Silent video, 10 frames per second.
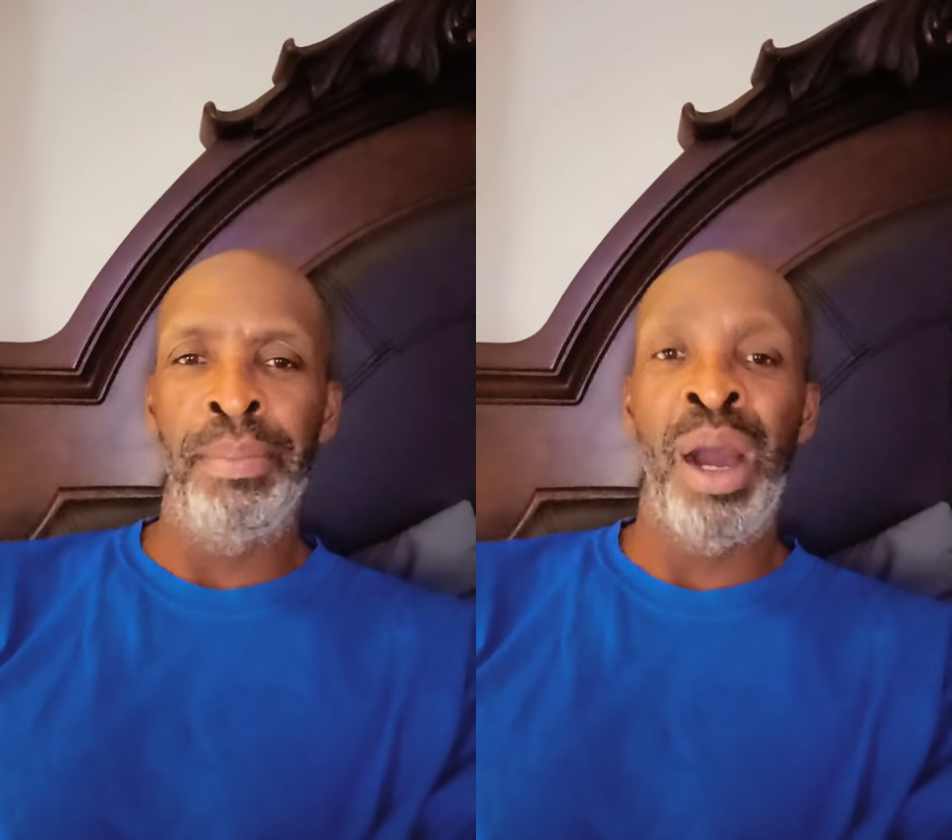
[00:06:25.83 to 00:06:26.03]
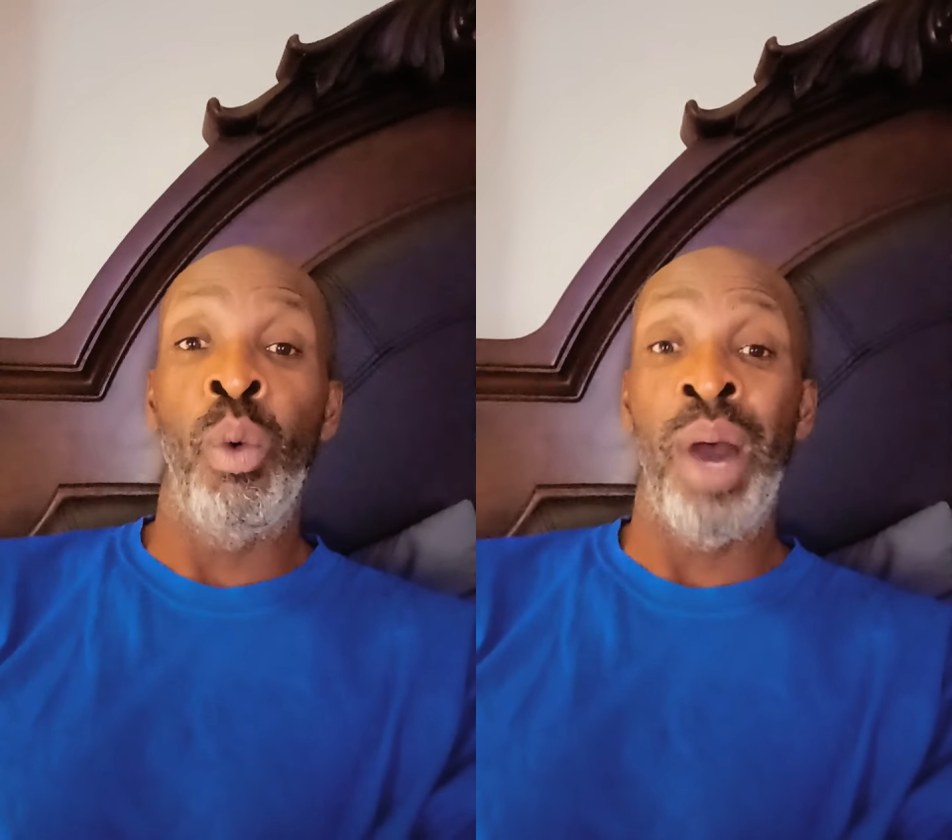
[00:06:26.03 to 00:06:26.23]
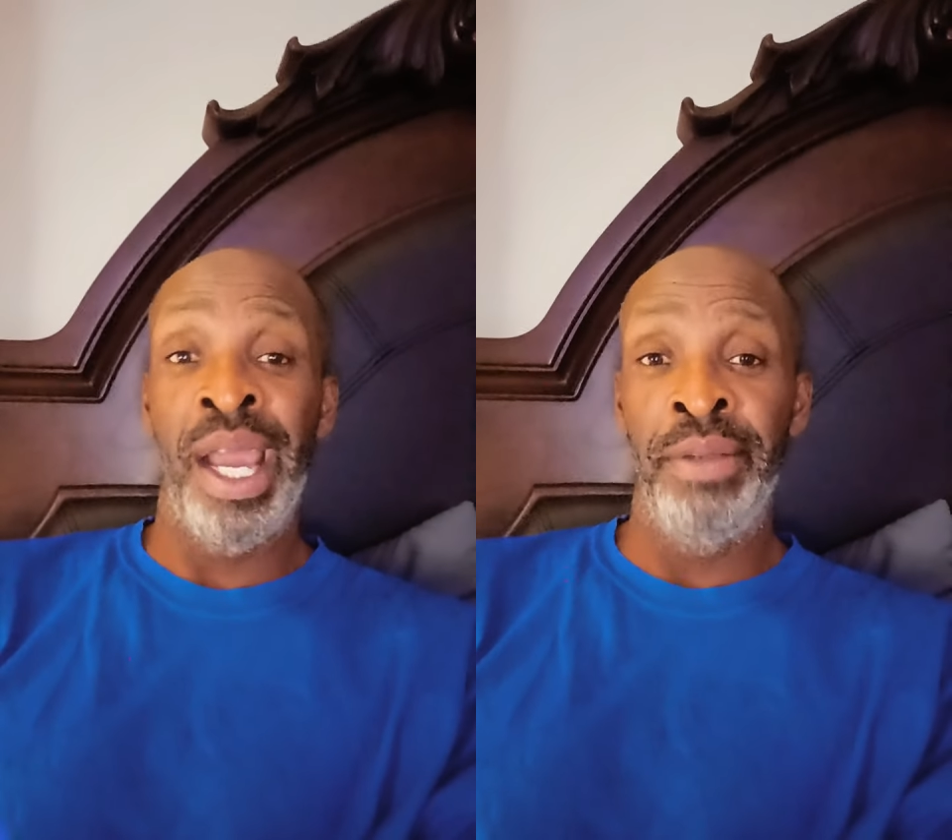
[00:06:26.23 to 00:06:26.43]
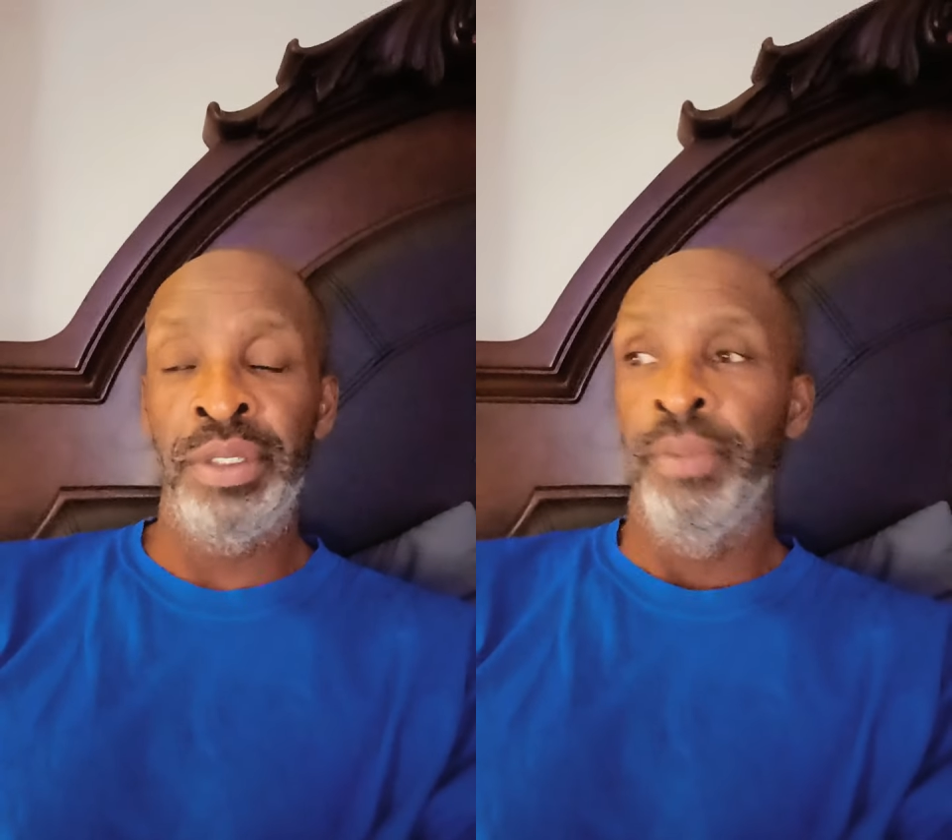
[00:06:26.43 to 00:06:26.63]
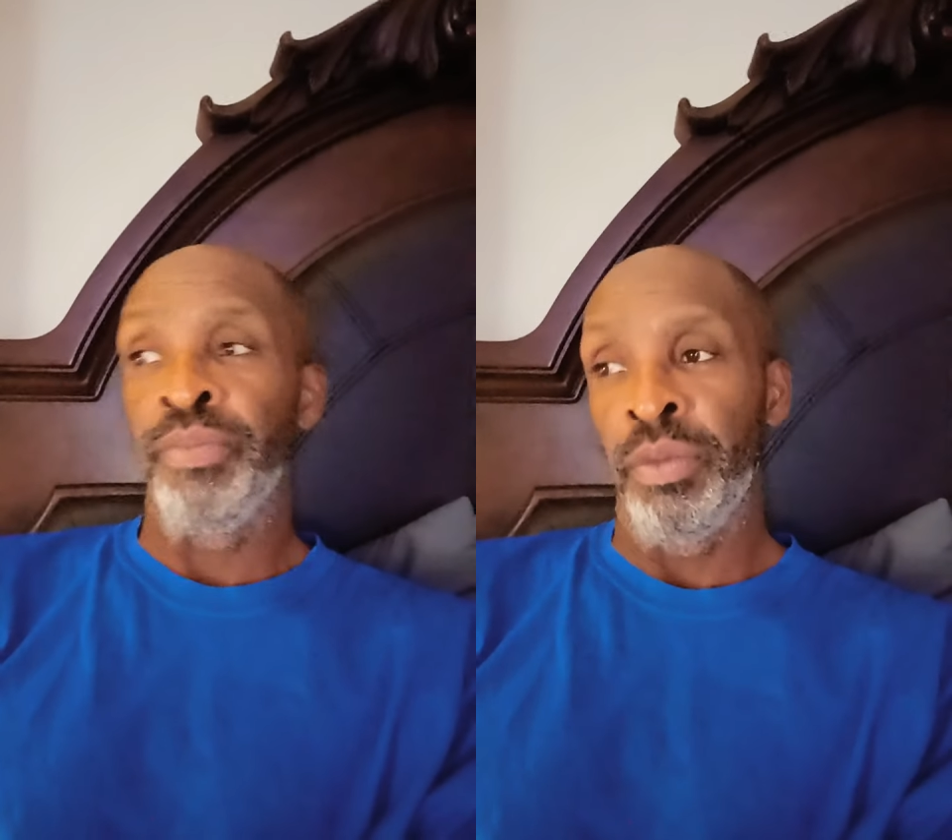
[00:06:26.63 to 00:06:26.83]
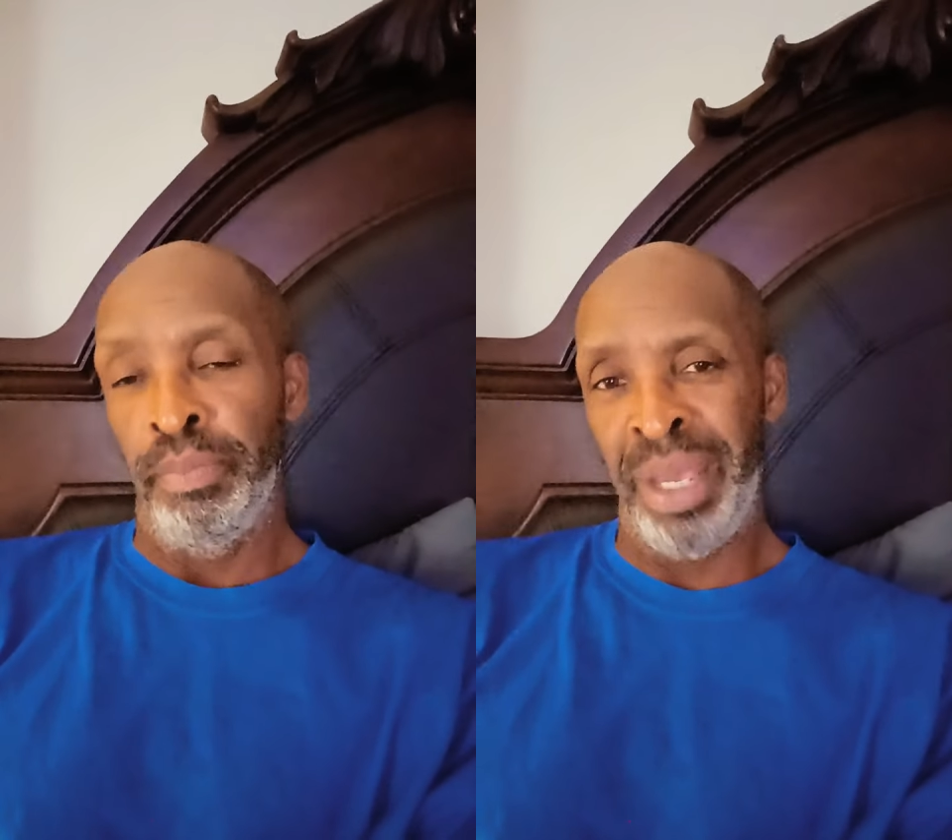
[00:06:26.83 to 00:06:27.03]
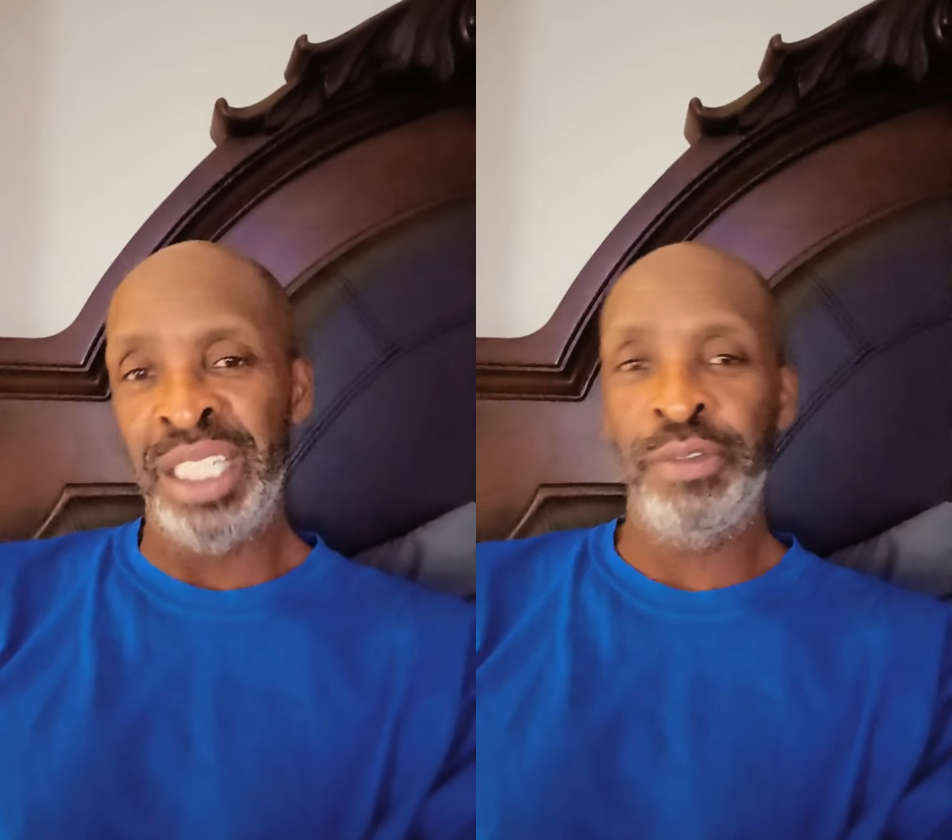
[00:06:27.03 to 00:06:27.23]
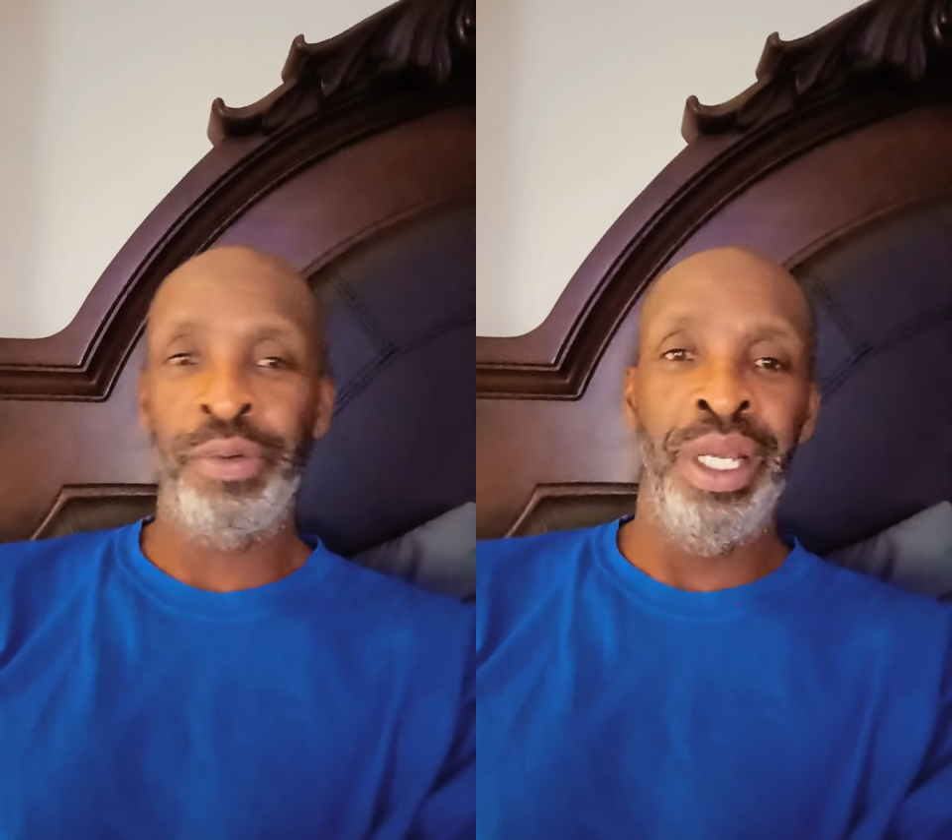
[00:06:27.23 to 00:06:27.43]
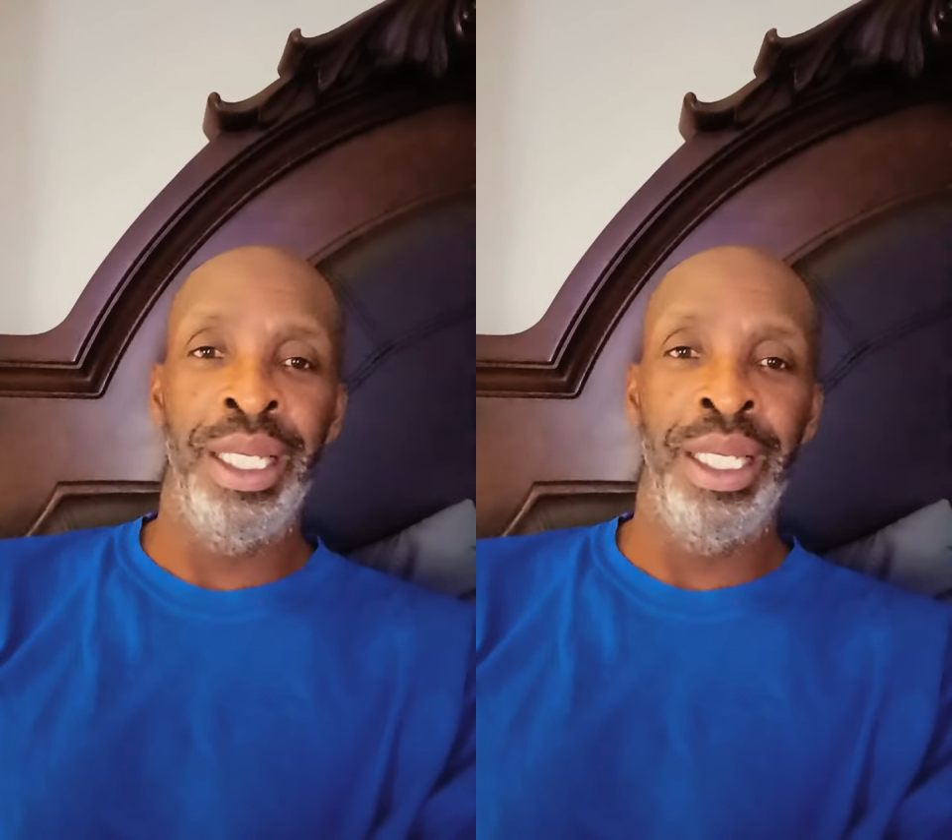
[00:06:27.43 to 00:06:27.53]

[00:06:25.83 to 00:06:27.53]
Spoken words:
wife's best friend.